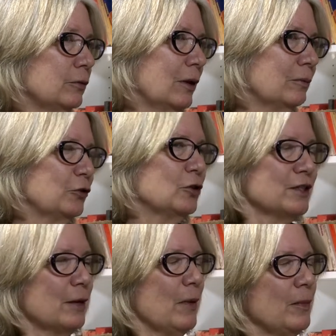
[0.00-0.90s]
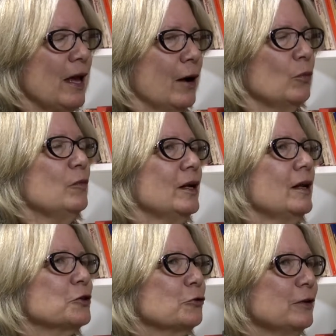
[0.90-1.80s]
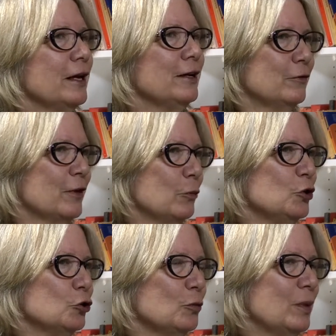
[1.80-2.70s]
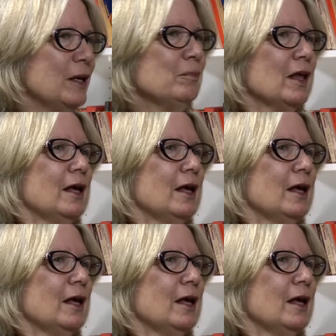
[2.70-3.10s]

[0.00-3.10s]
Well, I shouldn't say maybe, and we've been less creative than we should be